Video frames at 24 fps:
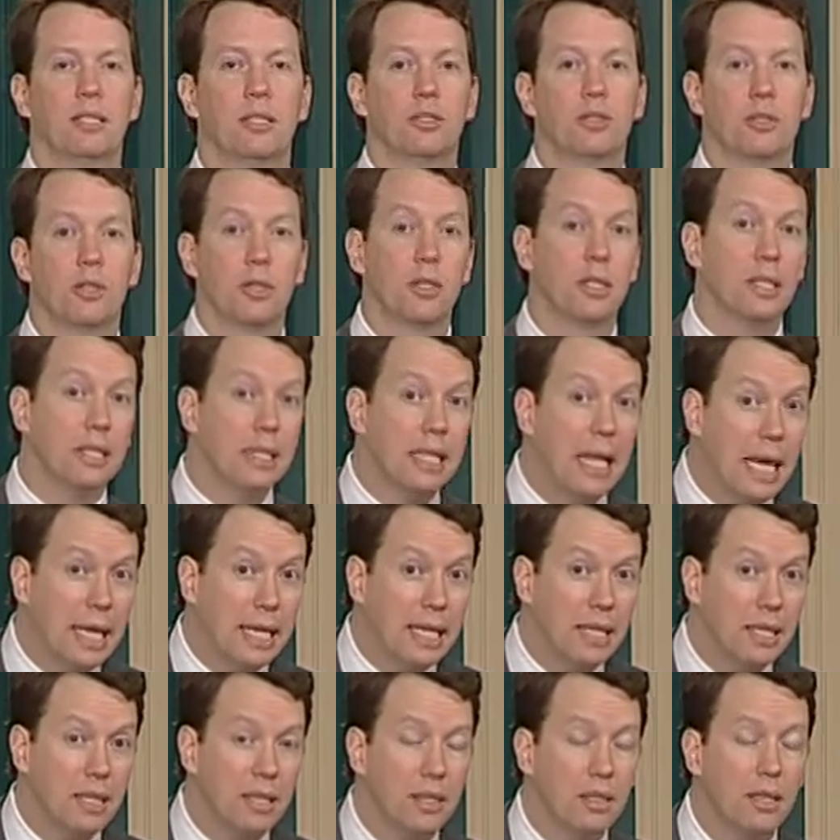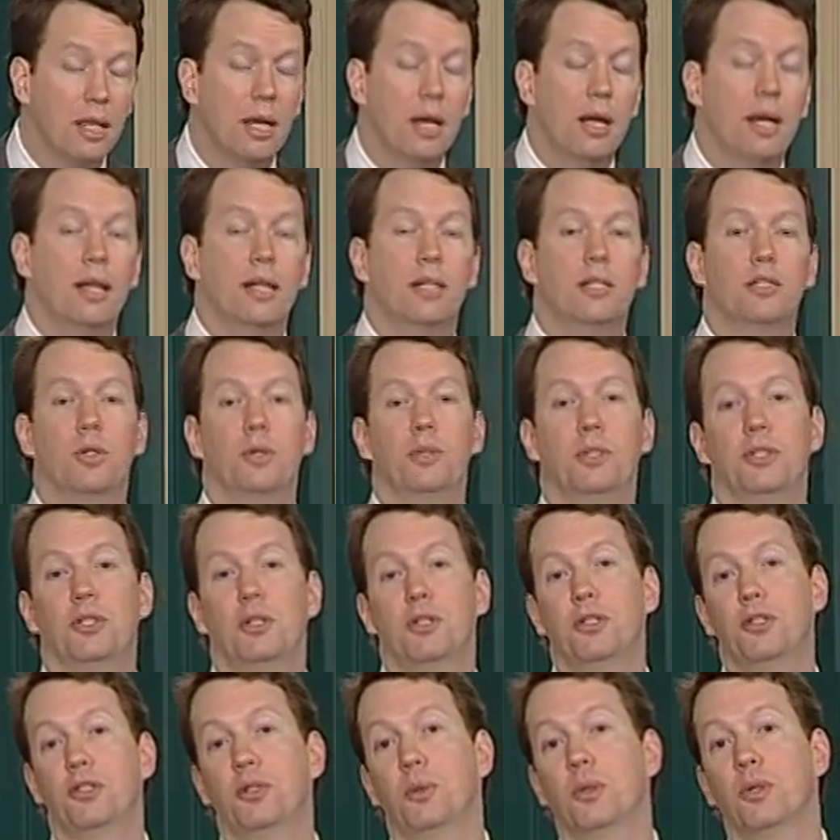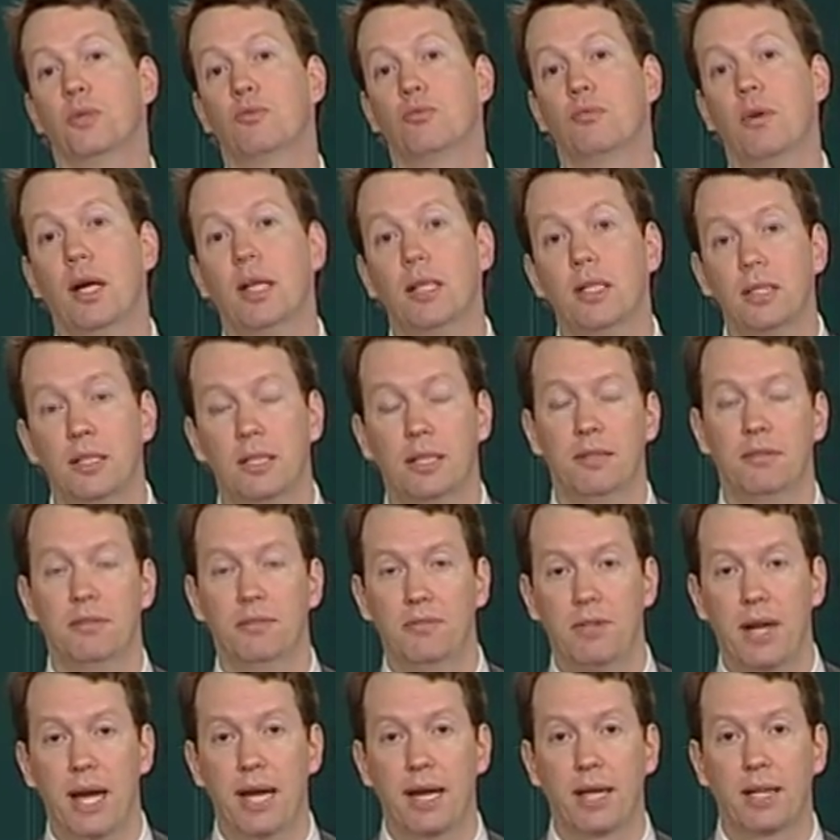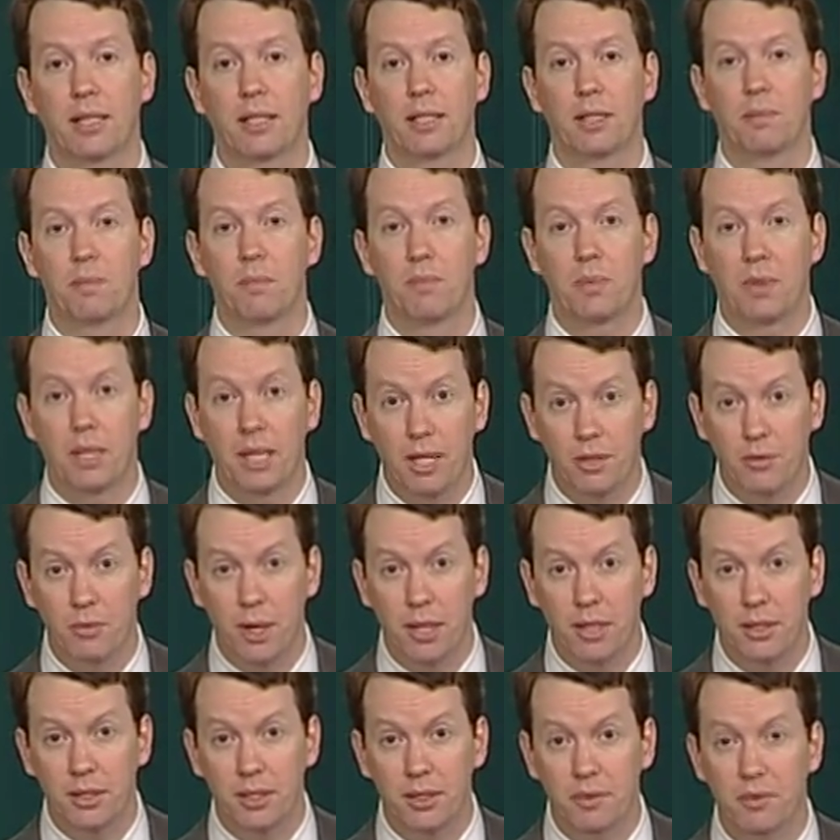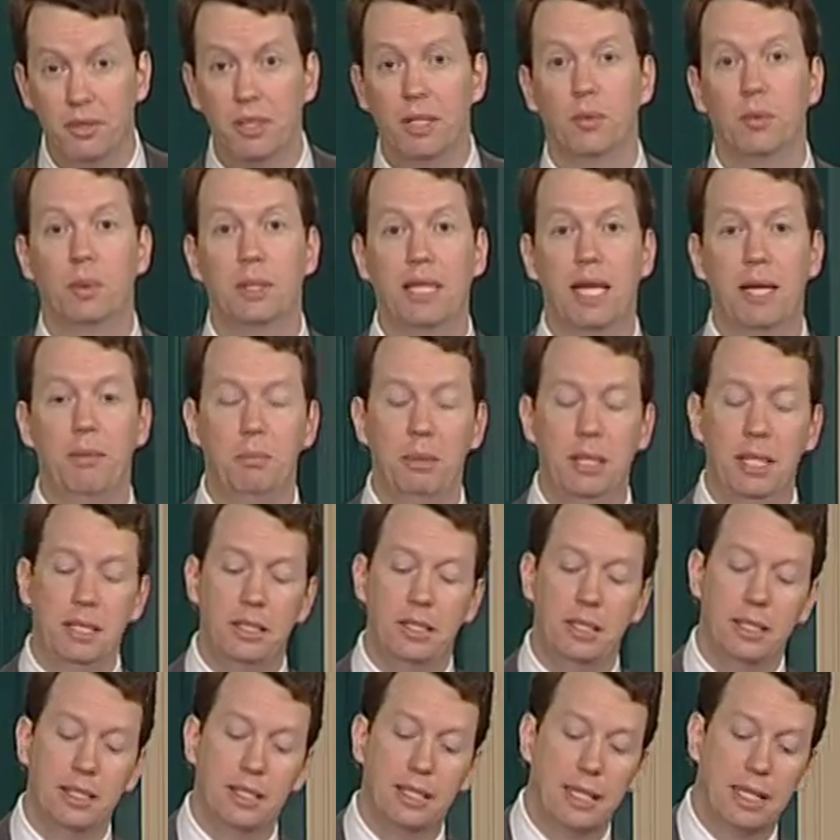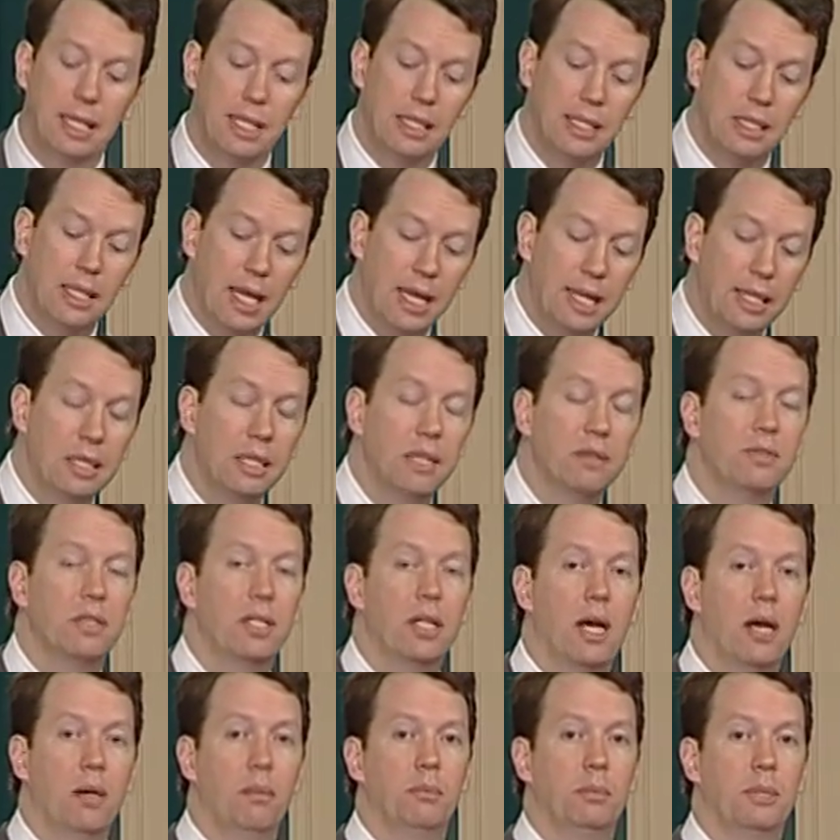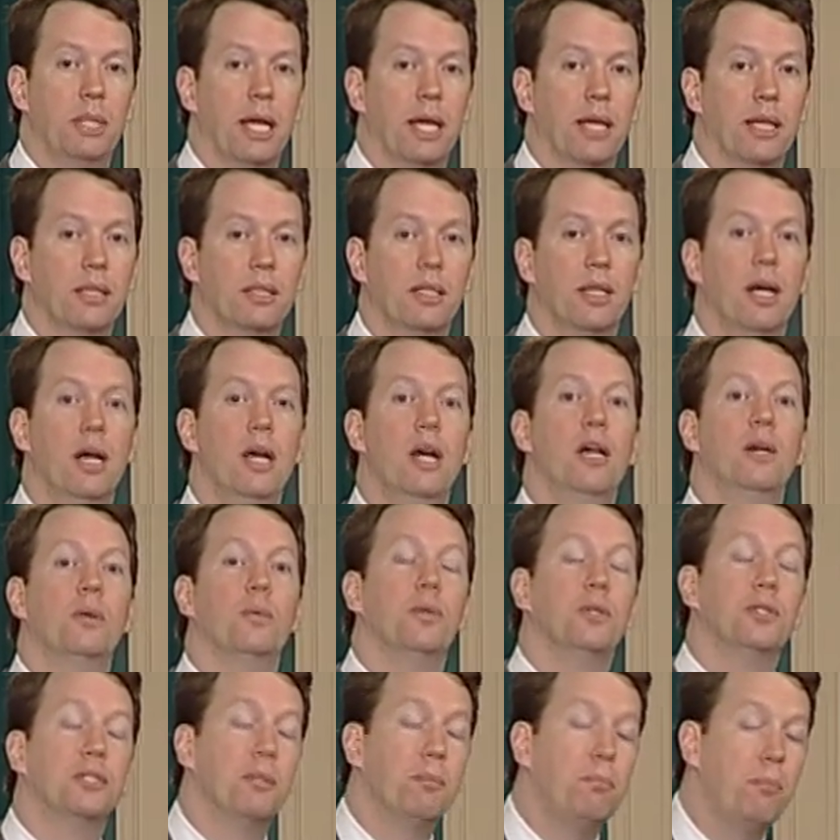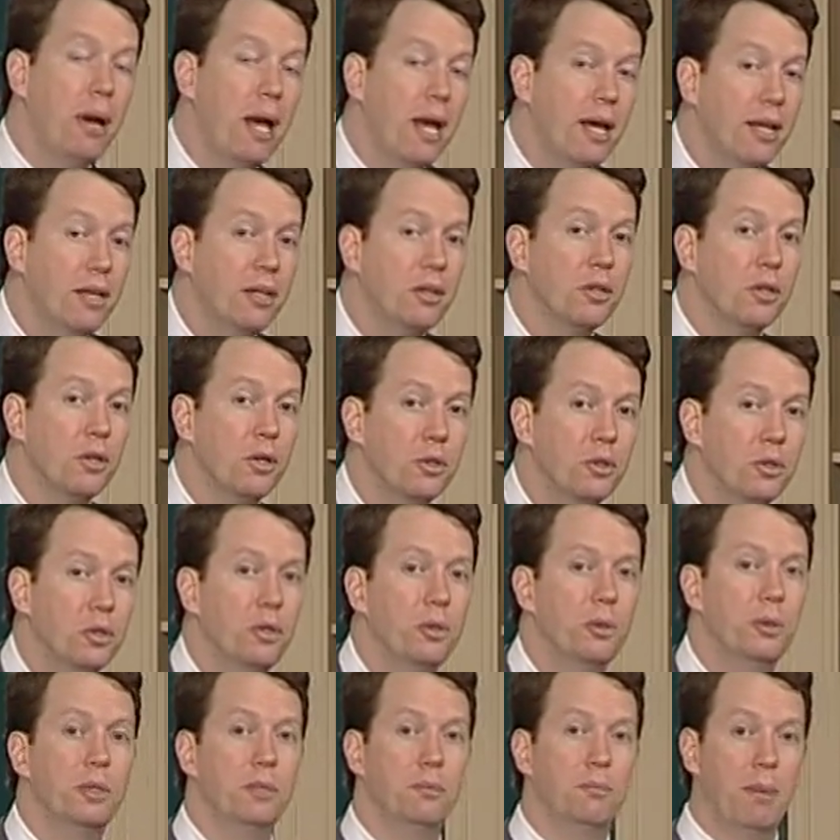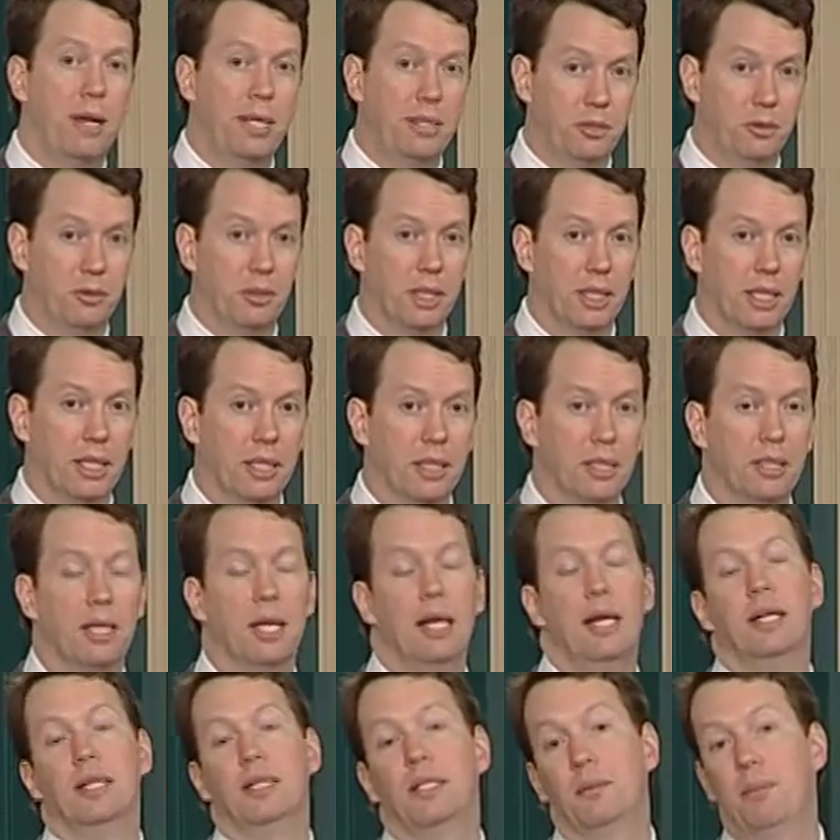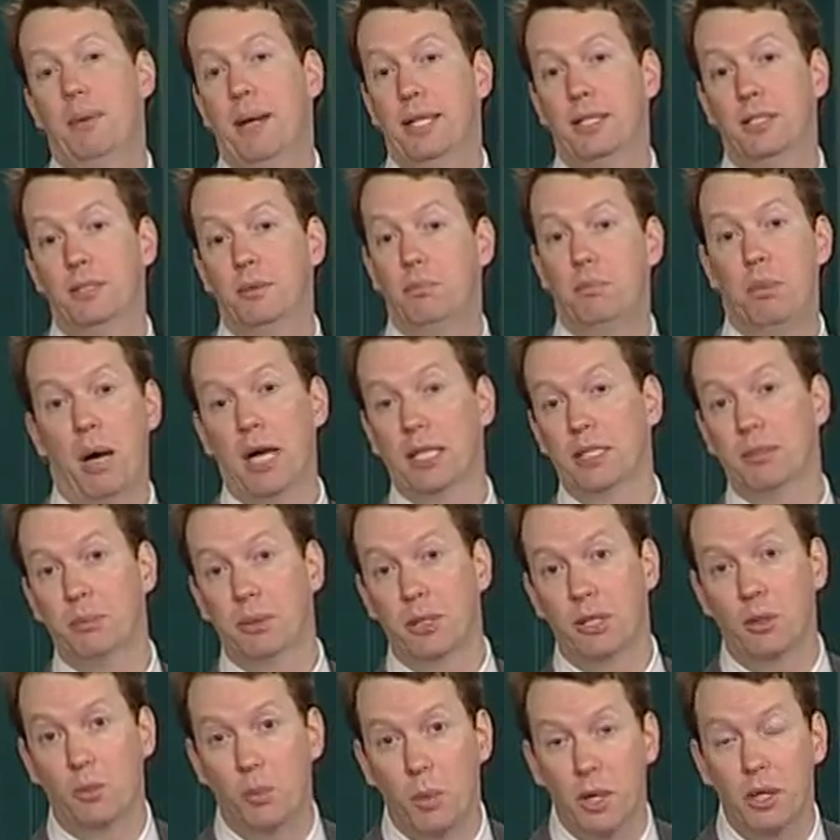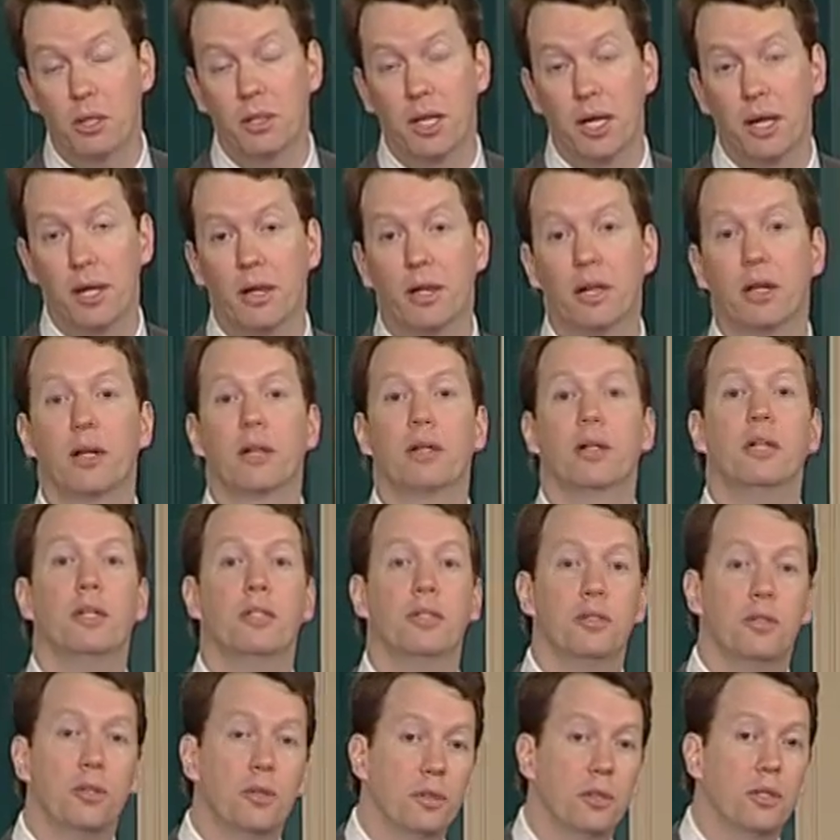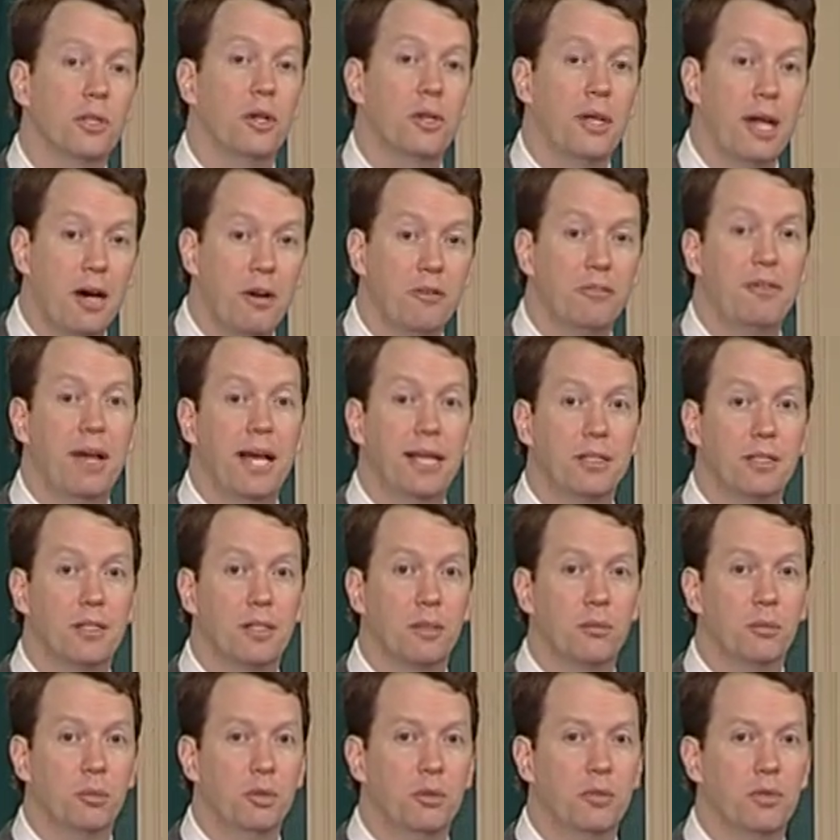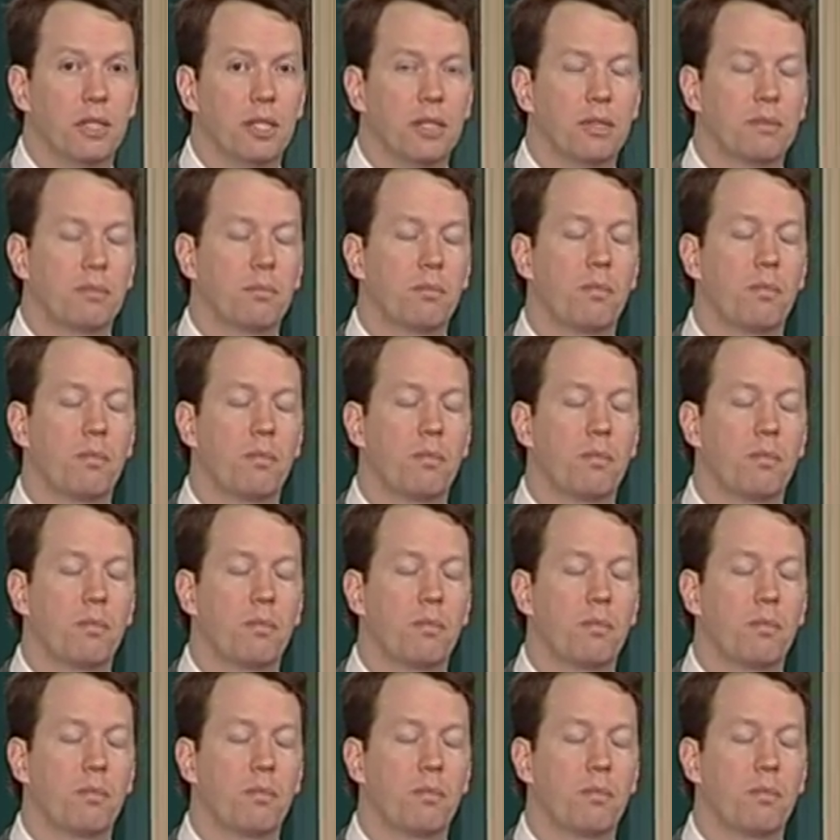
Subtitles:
a certain length is going to turn into a relative fact in relativity. What that means is that the length of an object will depend on who is measuring it, depends possibly on where they are, certainly on how fast they're moving.